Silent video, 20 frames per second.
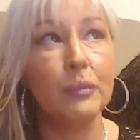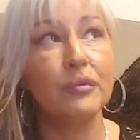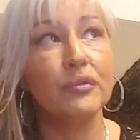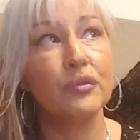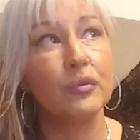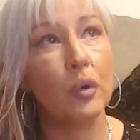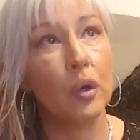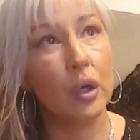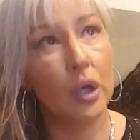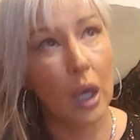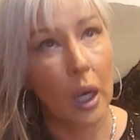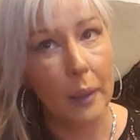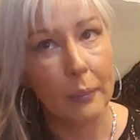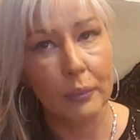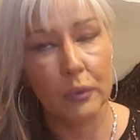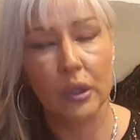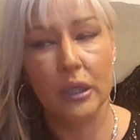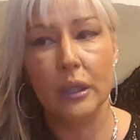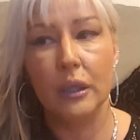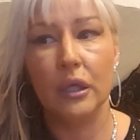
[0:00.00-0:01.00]
was throwing up,
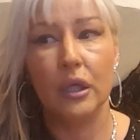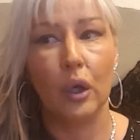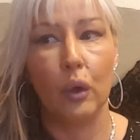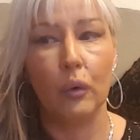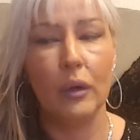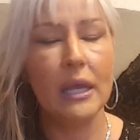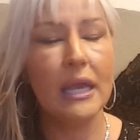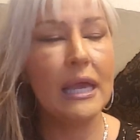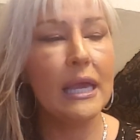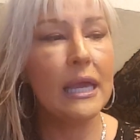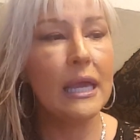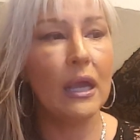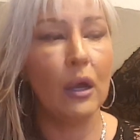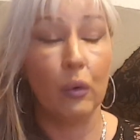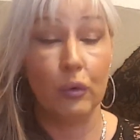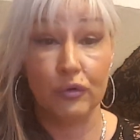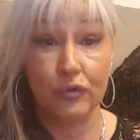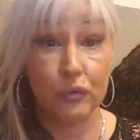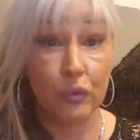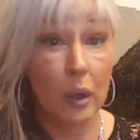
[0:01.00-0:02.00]
or he, you know,
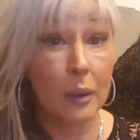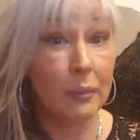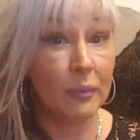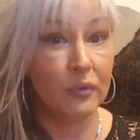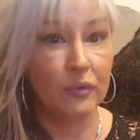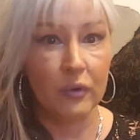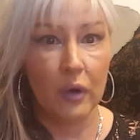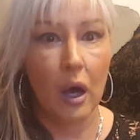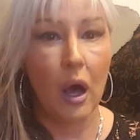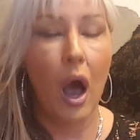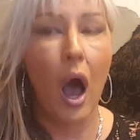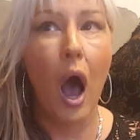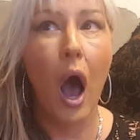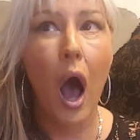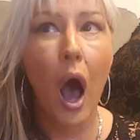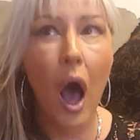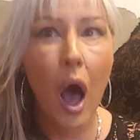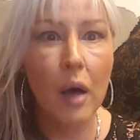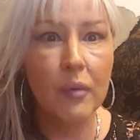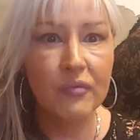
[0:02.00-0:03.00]
or screaming,
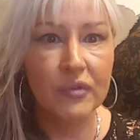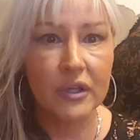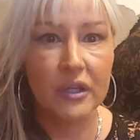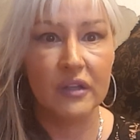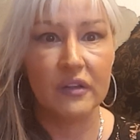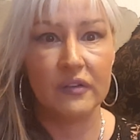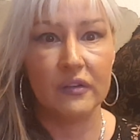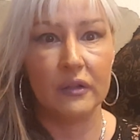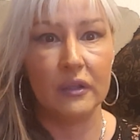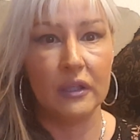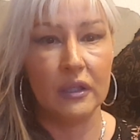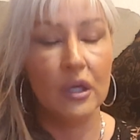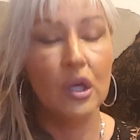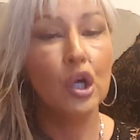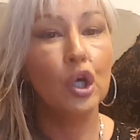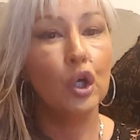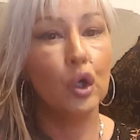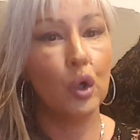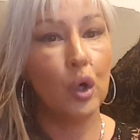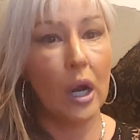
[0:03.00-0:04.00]
obviously
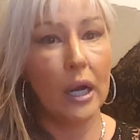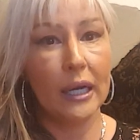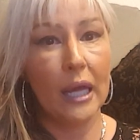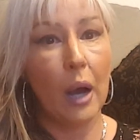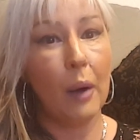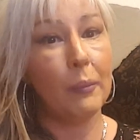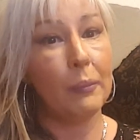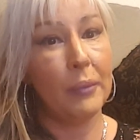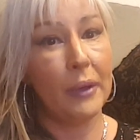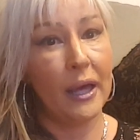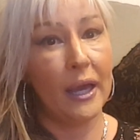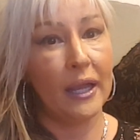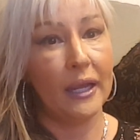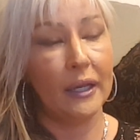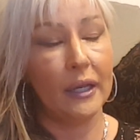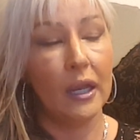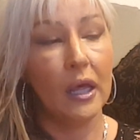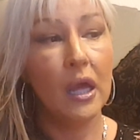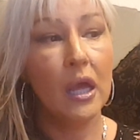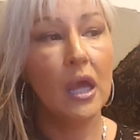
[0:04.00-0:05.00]
crying out in
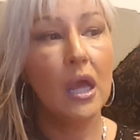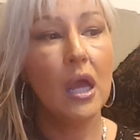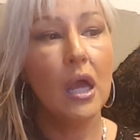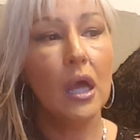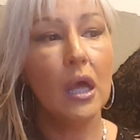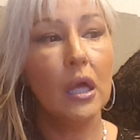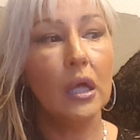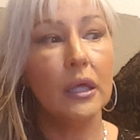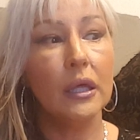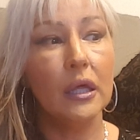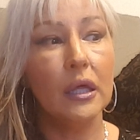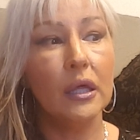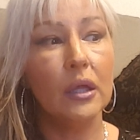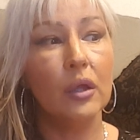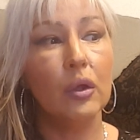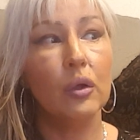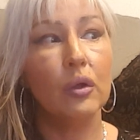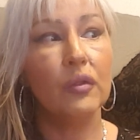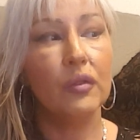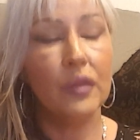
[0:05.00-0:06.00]
pain,
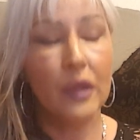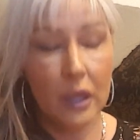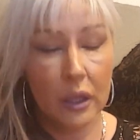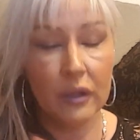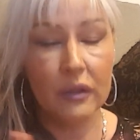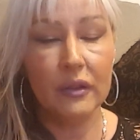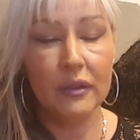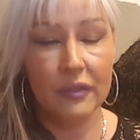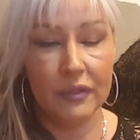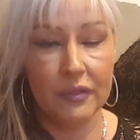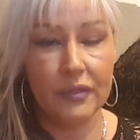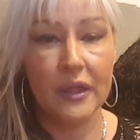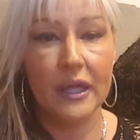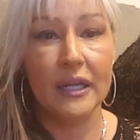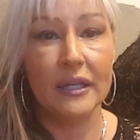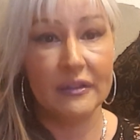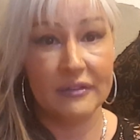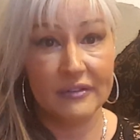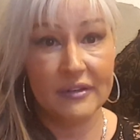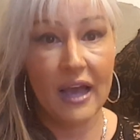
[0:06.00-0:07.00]
then
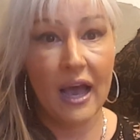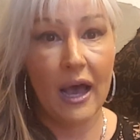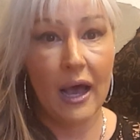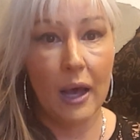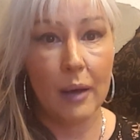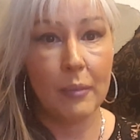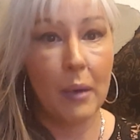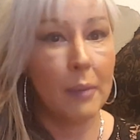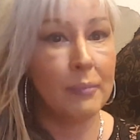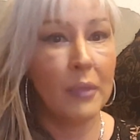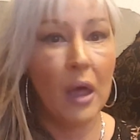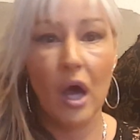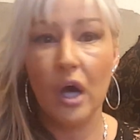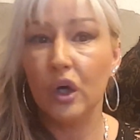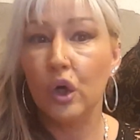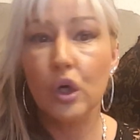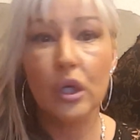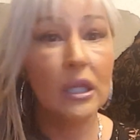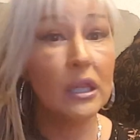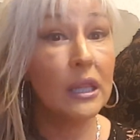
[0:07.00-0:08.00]
it's time. I'm
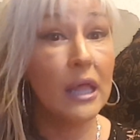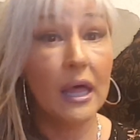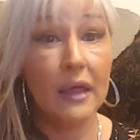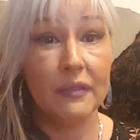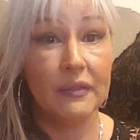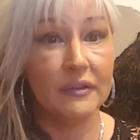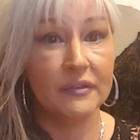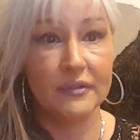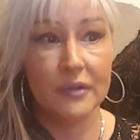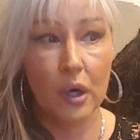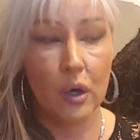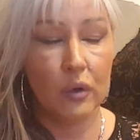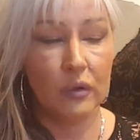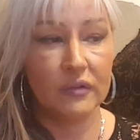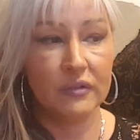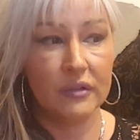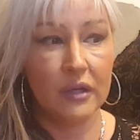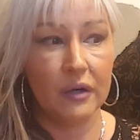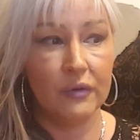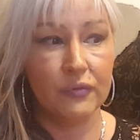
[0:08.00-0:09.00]
not going to let this
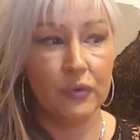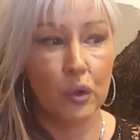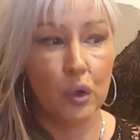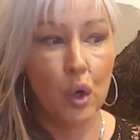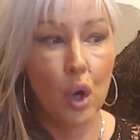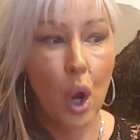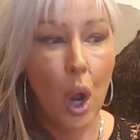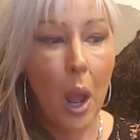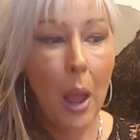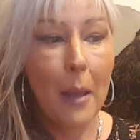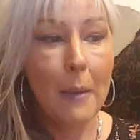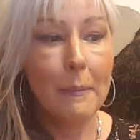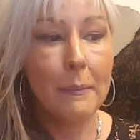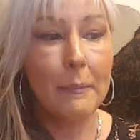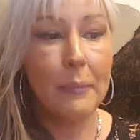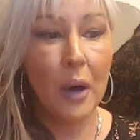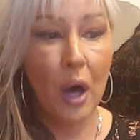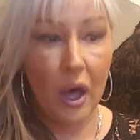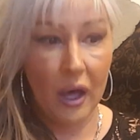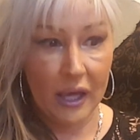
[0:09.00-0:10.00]
dog suffer.
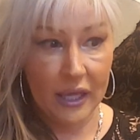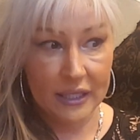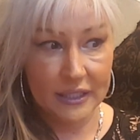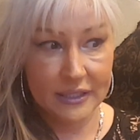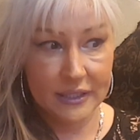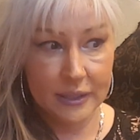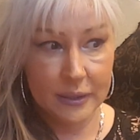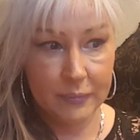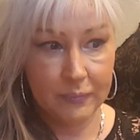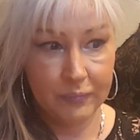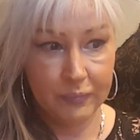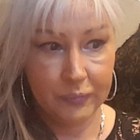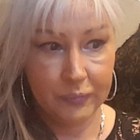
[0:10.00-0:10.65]
But